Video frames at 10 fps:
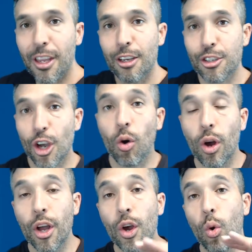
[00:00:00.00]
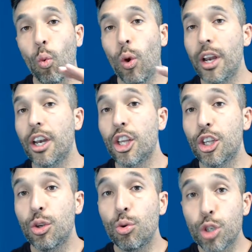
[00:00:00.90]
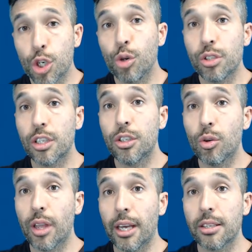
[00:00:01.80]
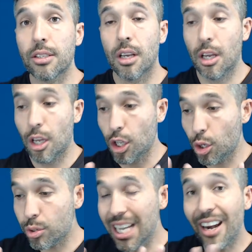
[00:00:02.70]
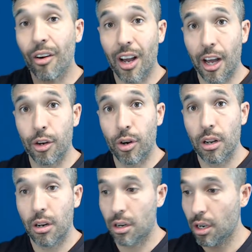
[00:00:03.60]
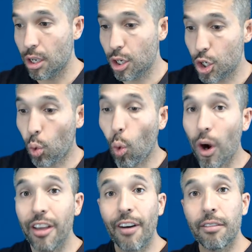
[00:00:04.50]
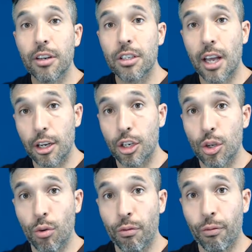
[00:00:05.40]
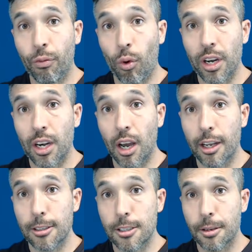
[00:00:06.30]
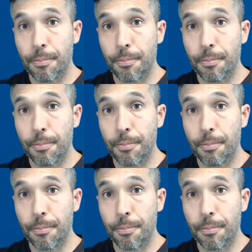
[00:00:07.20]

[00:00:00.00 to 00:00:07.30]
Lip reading: So, when you choose to do this, you send out 100, 25 decide to do 49s,